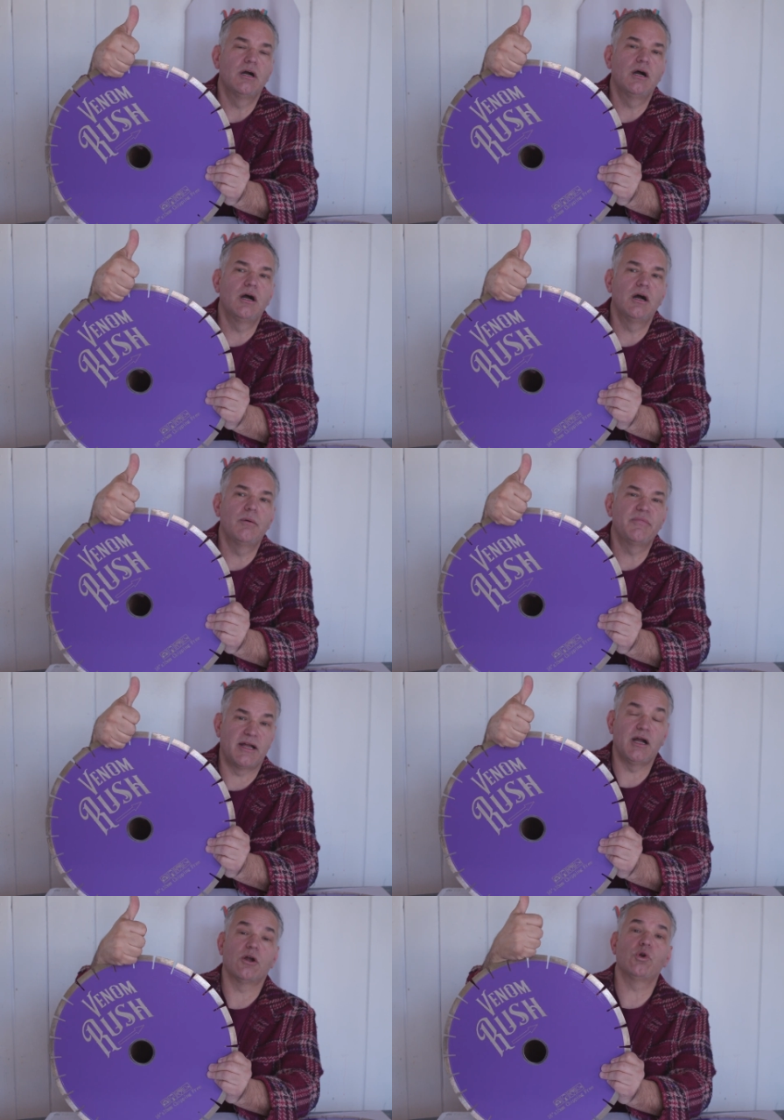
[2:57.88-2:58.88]
they
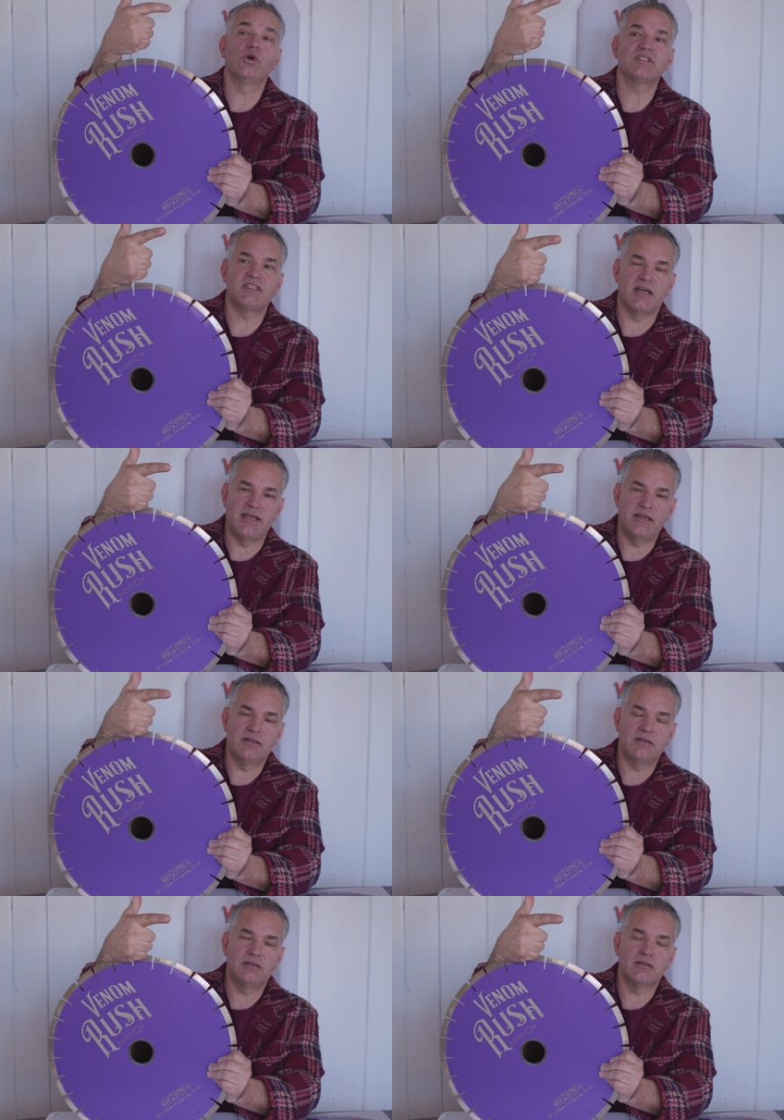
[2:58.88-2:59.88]
cut quartzite,
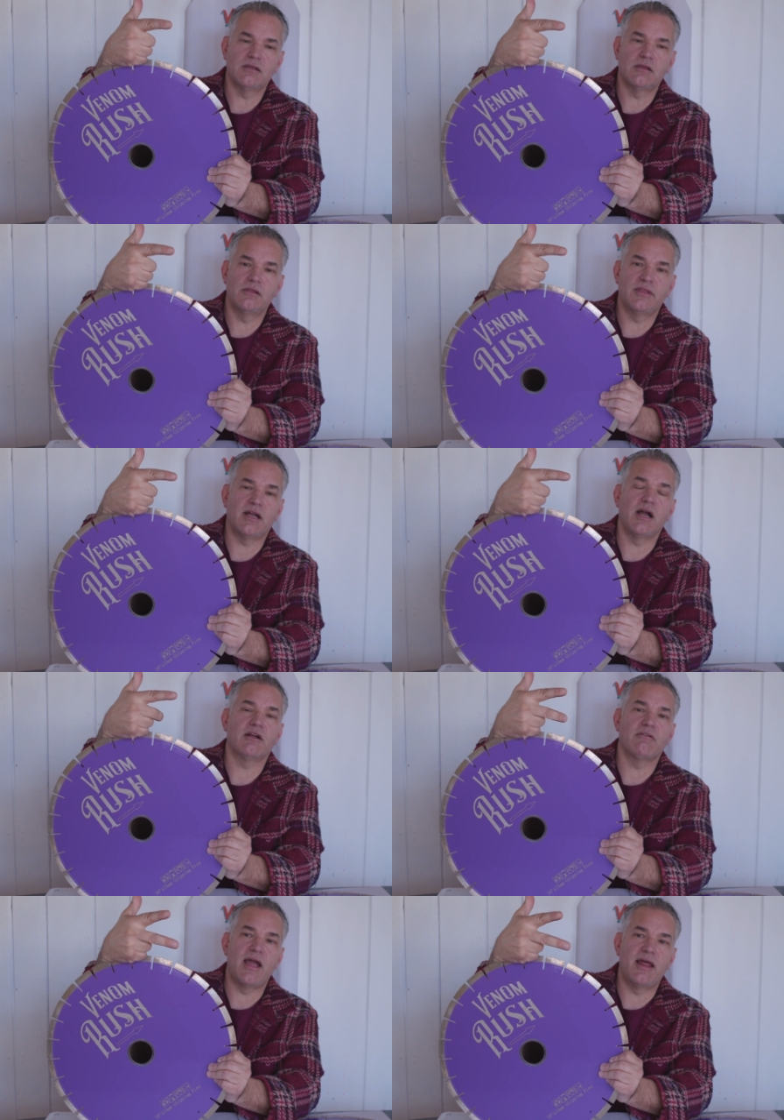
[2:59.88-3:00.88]
they cut
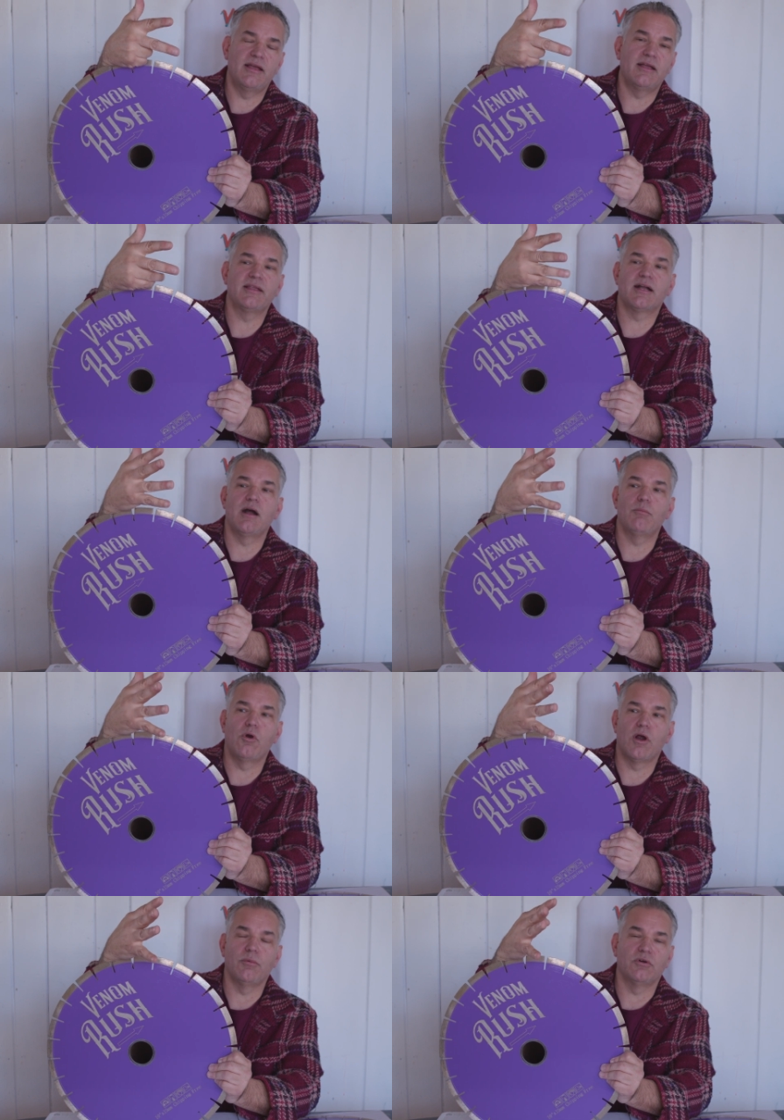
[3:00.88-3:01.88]
granite, and they cut
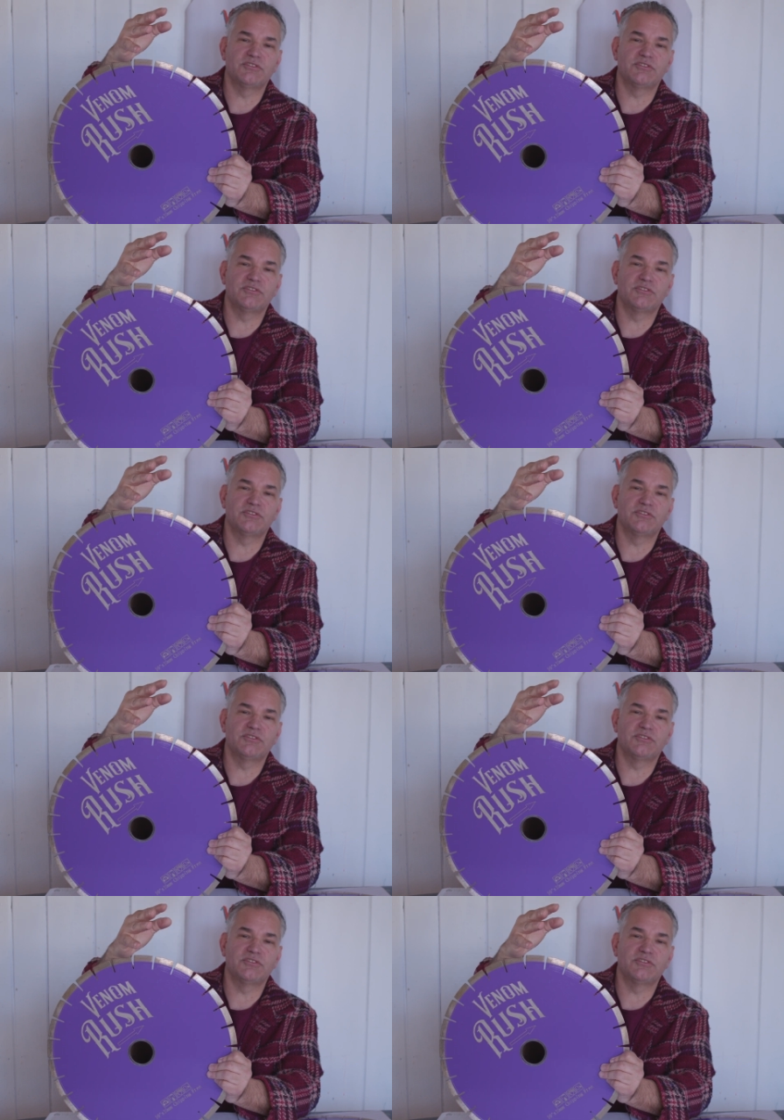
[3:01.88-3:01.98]
marble.